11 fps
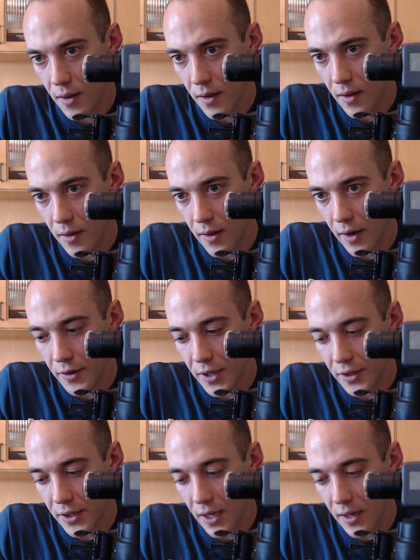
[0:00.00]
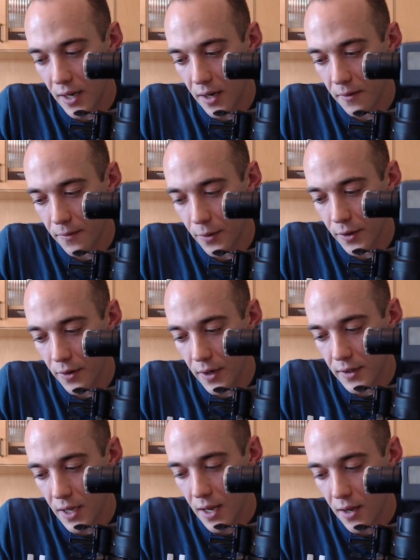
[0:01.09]
There it changed again, -4 degrees.
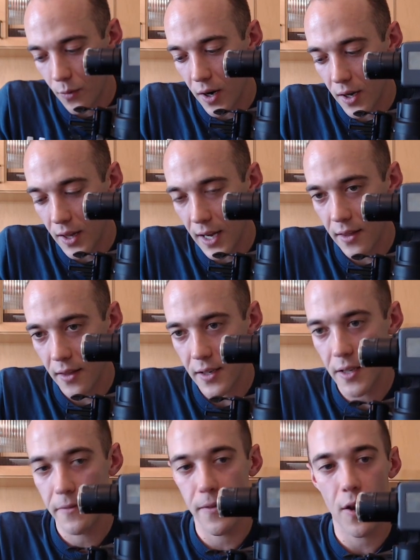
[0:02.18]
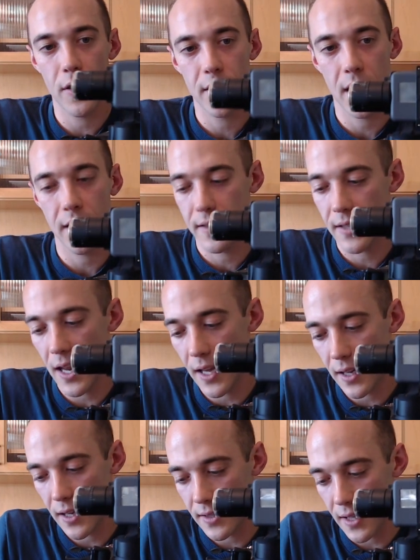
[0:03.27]
Where like the default kind of
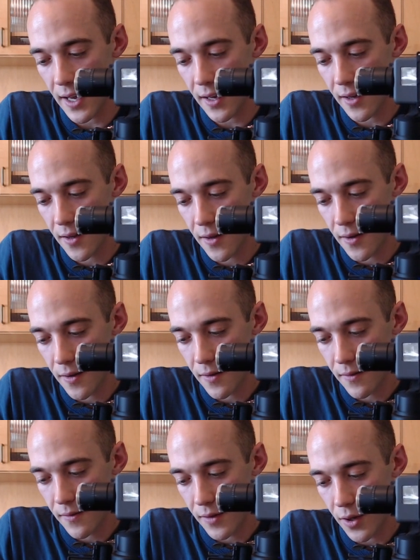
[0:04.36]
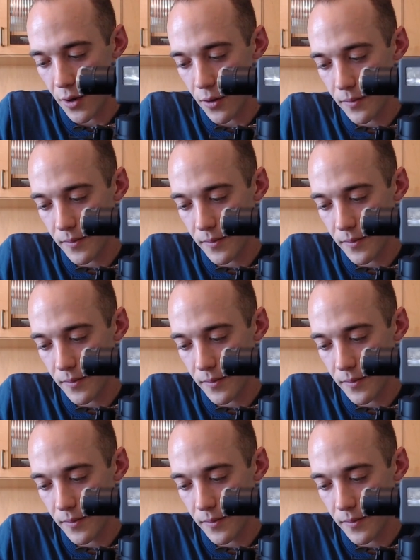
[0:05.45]
setting is like, you know,